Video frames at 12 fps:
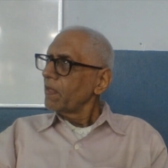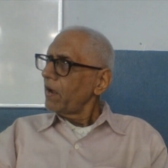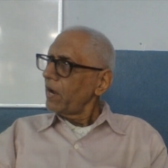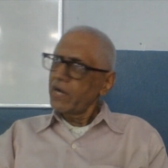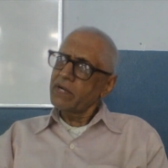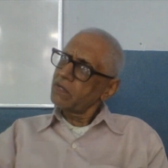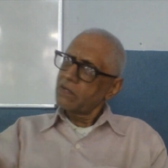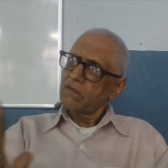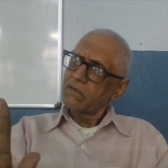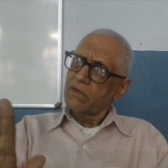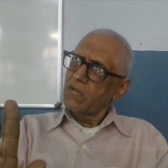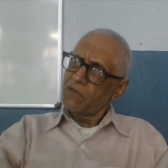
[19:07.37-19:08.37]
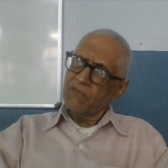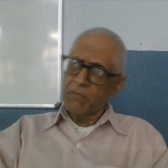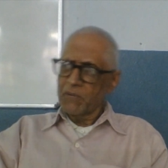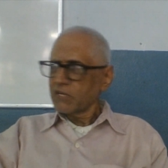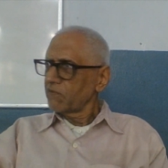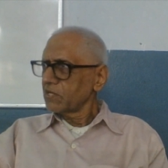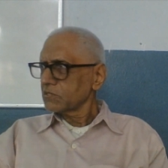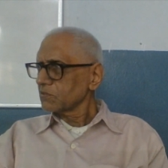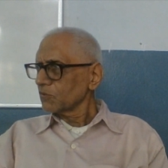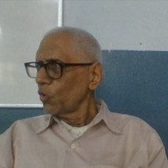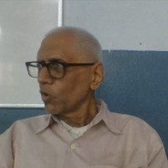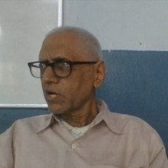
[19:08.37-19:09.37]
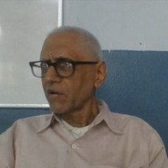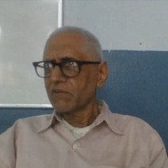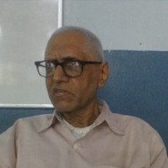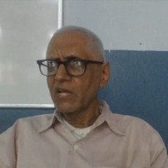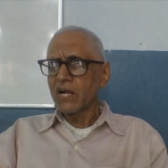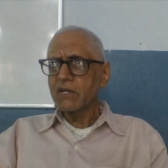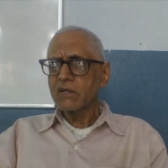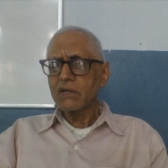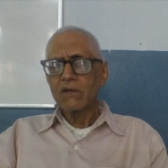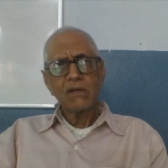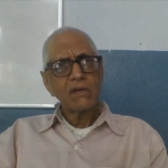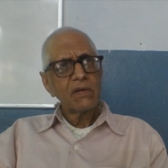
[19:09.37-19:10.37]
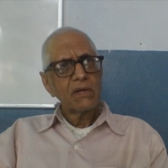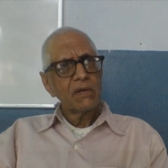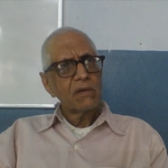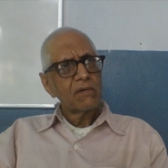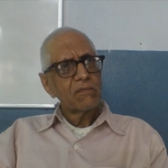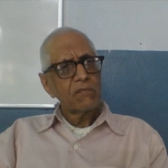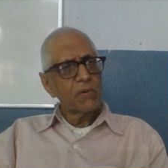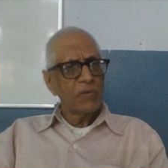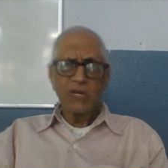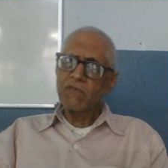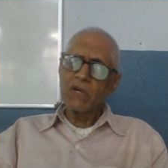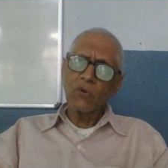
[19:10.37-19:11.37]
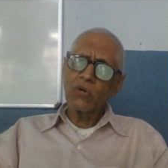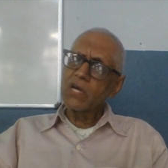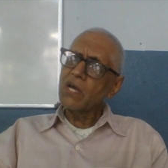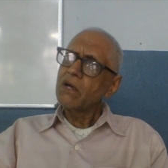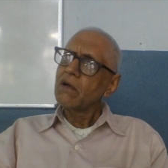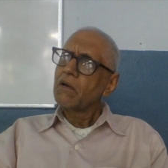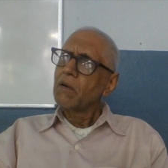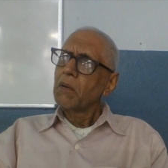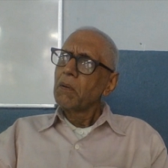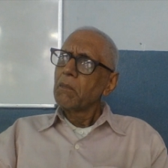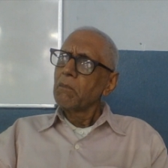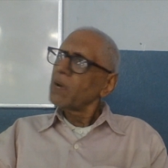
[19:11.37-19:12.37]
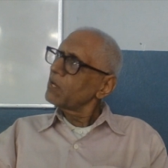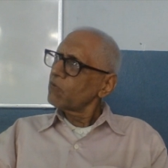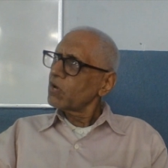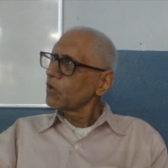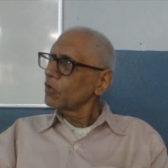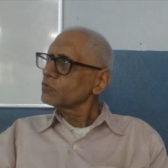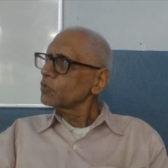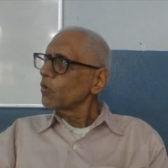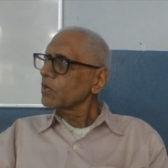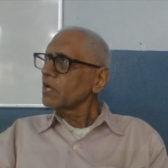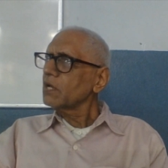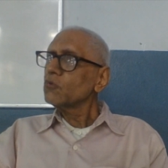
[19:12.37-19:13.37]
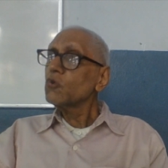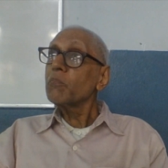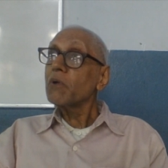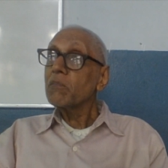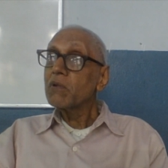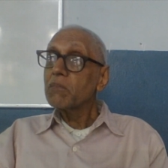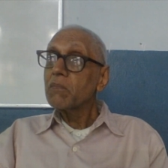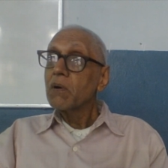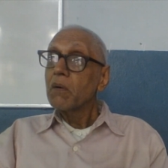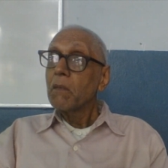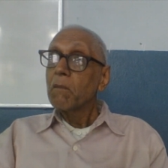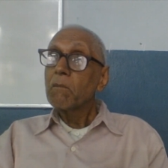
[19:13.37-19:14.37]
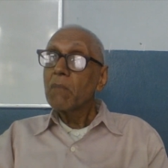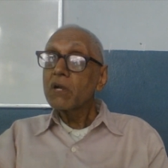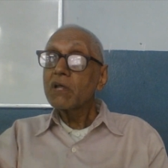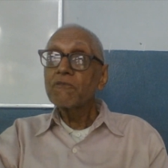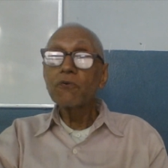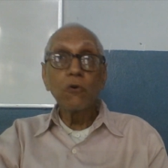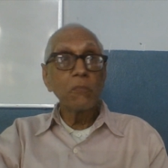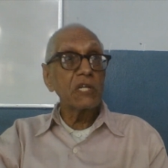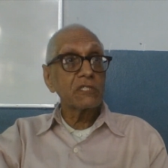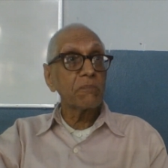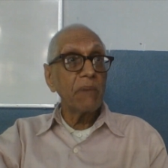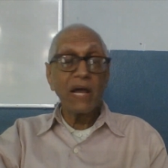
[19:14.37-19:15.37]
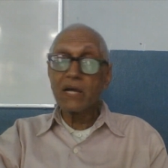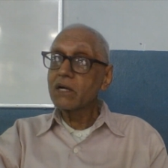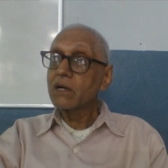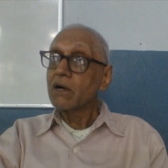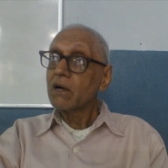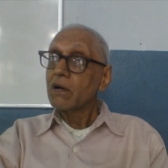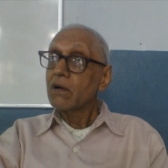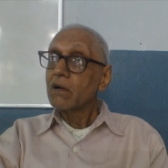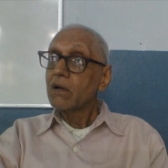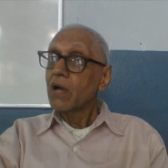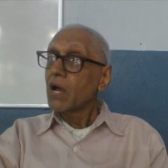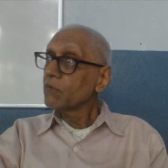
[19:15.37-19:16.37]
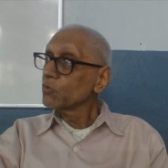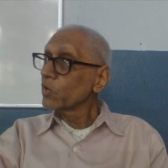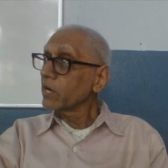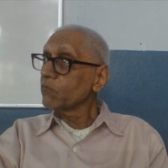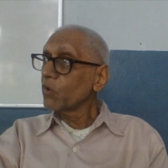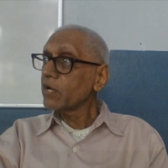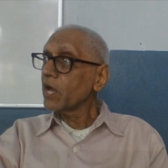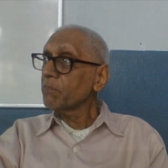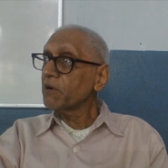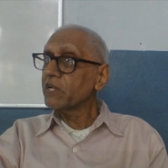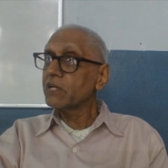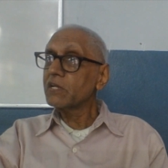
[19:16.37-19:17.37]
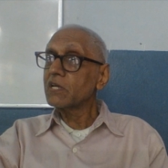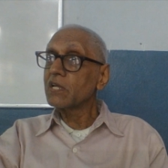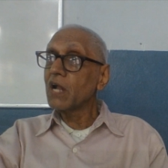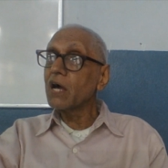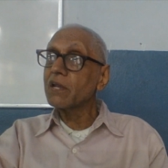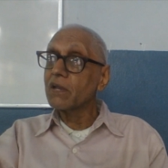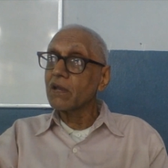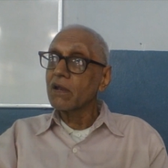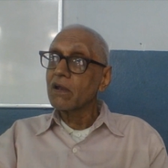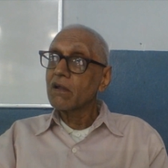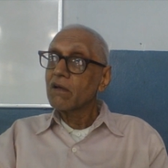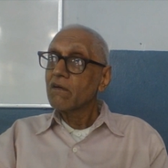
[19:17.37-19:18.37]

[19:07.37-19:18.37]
And everybody was okay with that. Women were okay, men were also okay, no problem. But a few months back, have you read what happened in Iran?